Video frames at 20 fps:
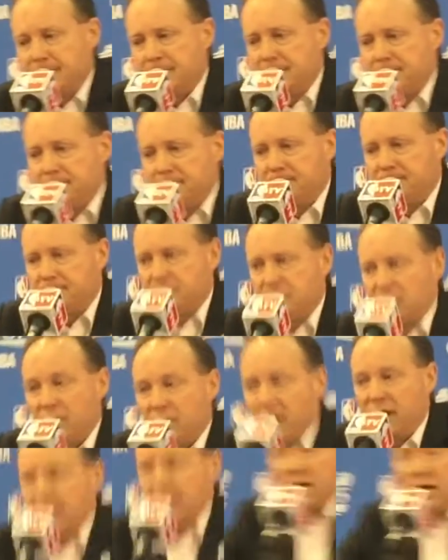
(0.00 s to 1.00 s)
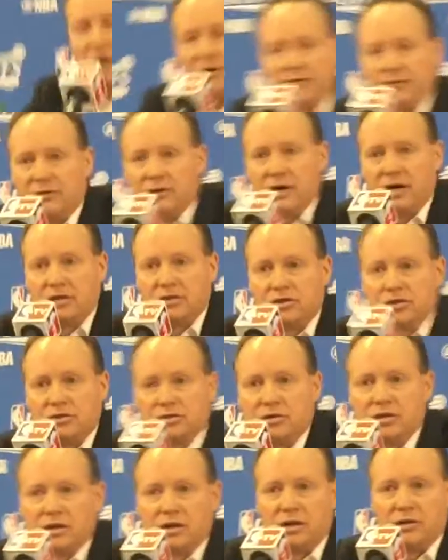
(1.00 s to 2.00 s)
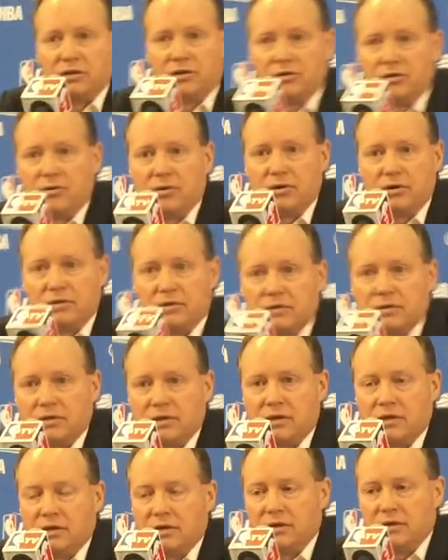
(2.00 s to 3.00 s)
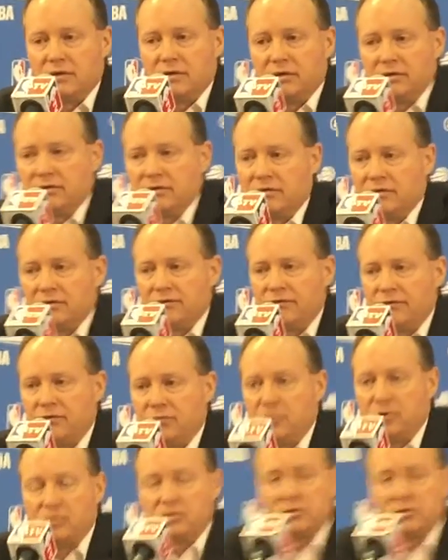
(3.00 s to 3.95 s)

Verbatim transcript: um, you know, they had an awful lot of shooting on the court uh, for the